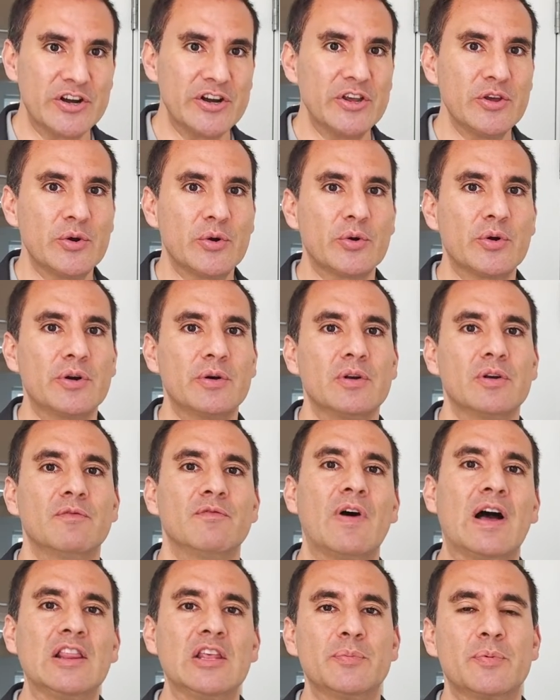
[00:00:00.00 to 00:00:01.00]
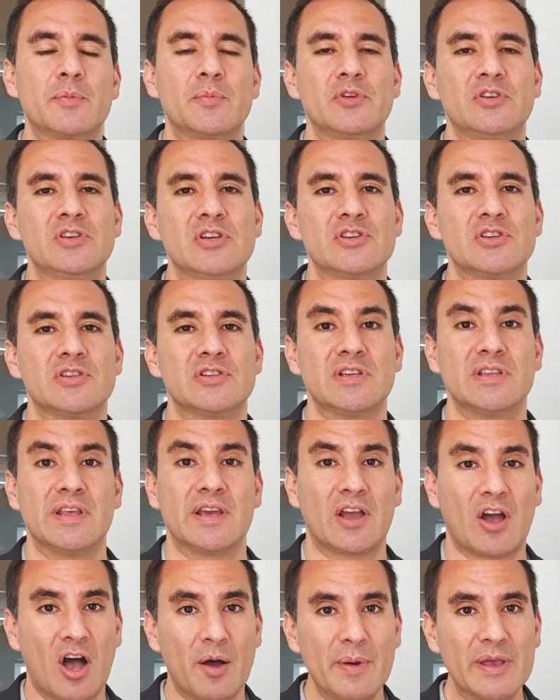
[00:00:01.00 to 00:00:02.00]
your value propositions in the
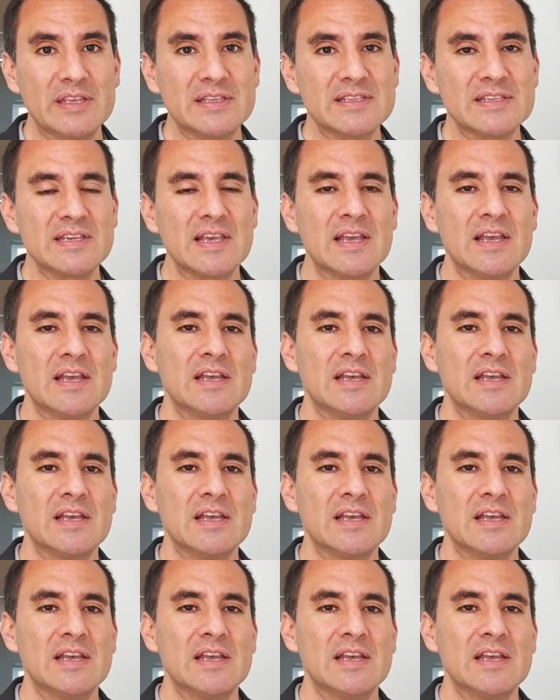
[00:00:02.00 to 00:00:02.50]
comments